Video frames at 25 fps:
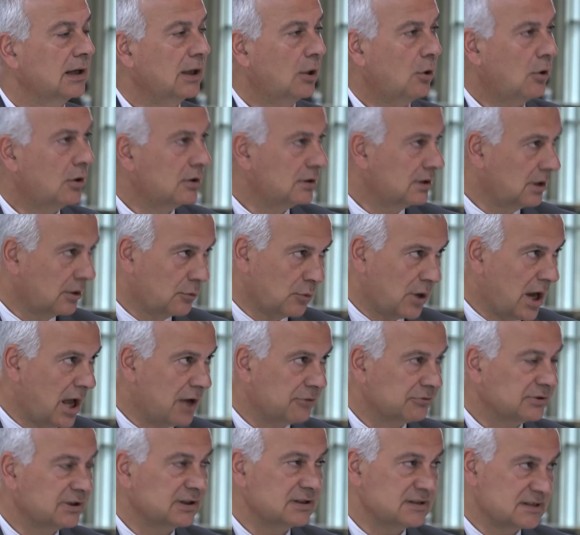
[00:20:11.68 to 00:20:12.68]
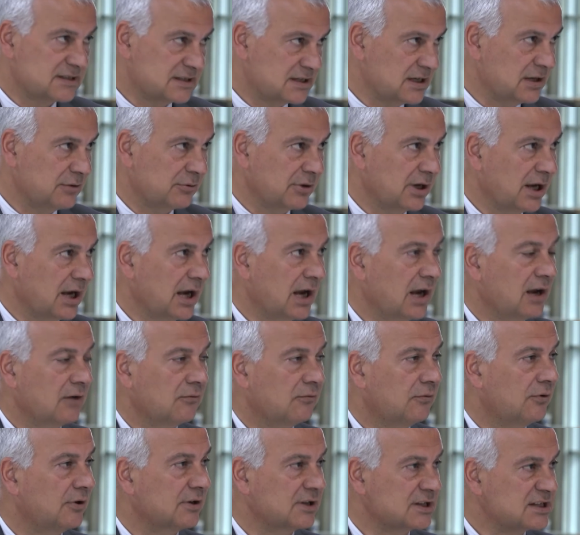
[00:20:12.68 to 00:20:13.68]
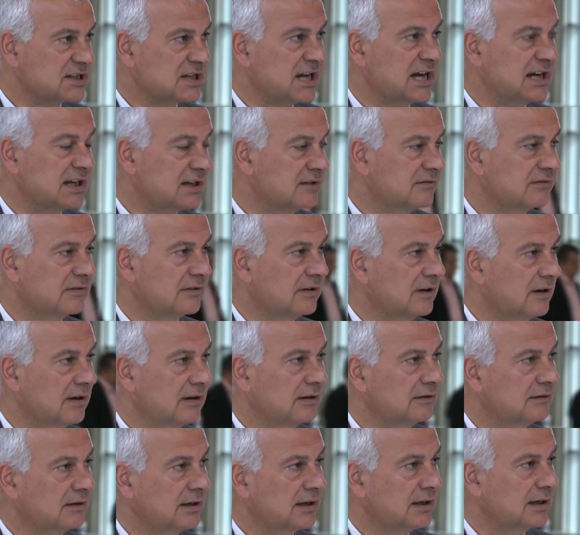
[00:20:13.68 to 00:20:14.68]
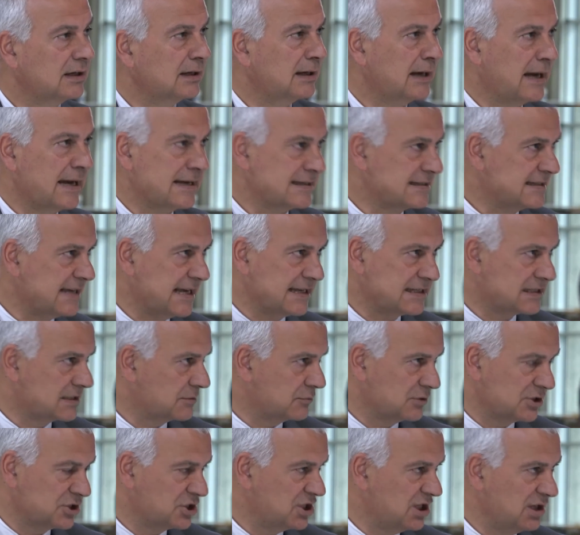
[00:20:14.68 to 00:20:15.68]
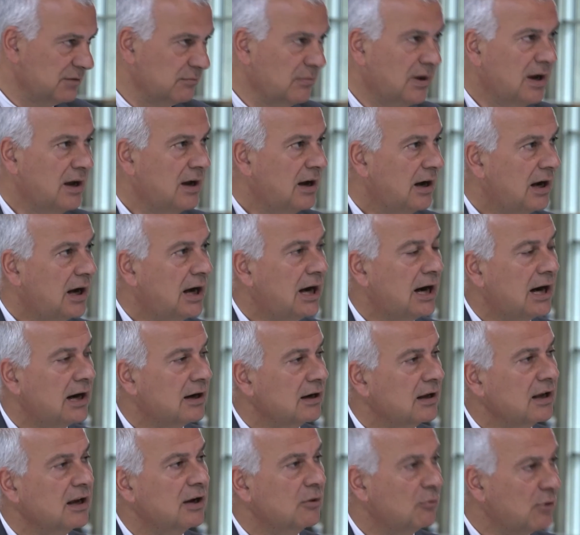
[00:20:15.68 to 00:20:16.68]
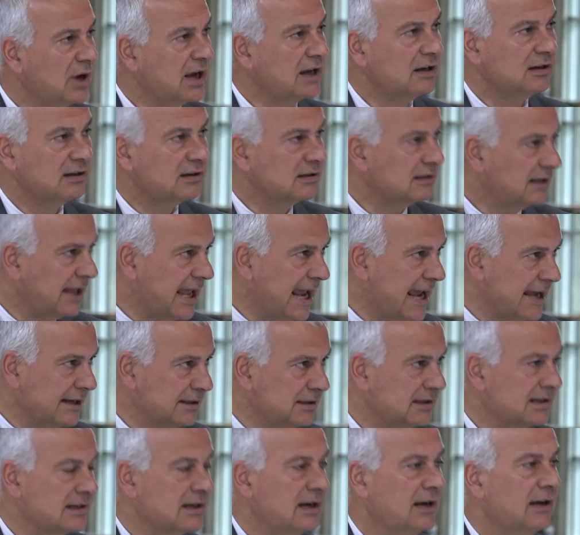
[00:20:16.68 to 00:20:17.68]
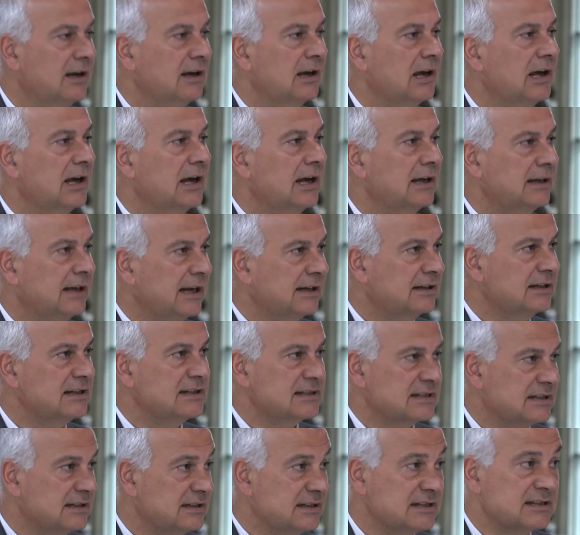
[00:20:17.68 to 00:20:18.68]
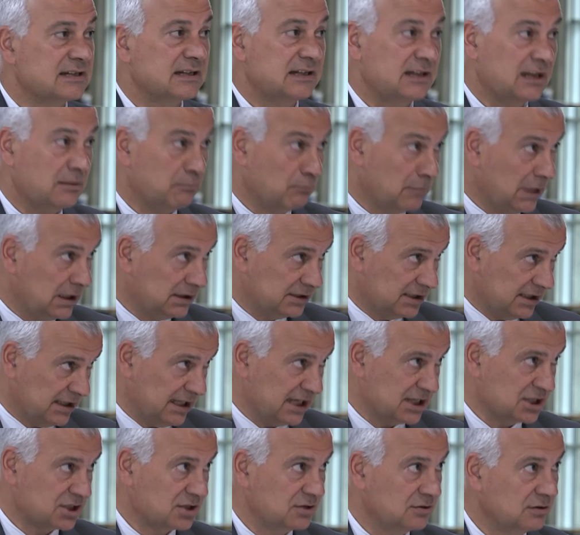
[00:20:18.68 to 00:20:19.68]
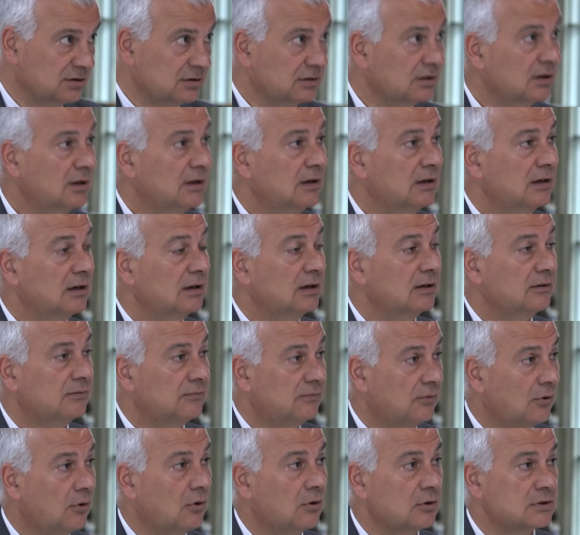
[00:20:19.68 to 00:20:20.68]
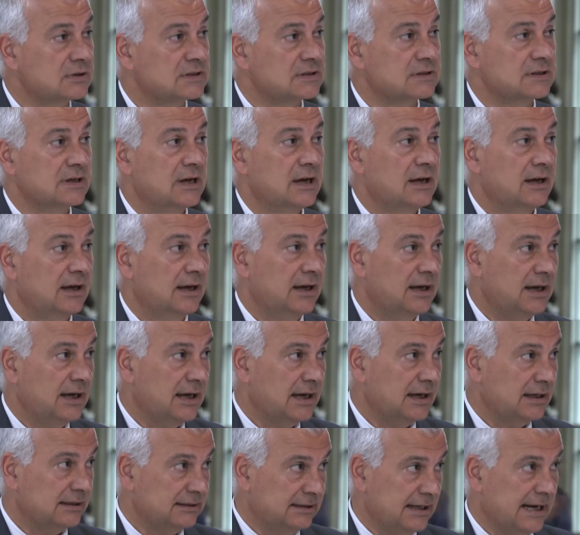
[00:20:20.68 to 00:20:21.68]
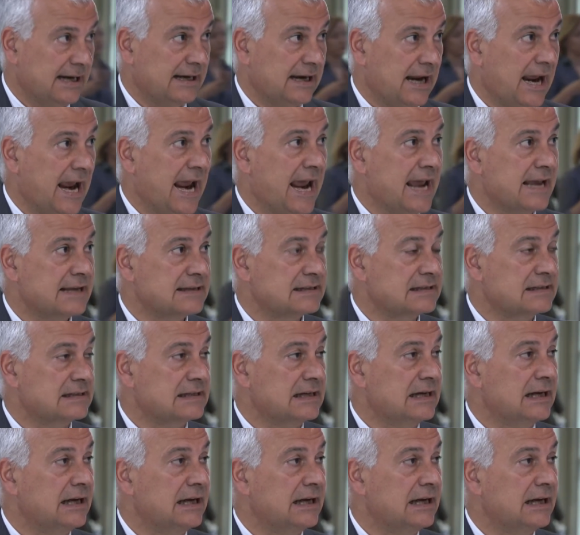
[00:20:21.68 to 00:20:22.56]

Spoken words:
on the ground in Syria for the side of the Assad's regime are Iranian-led. That is, it is a multinational force that has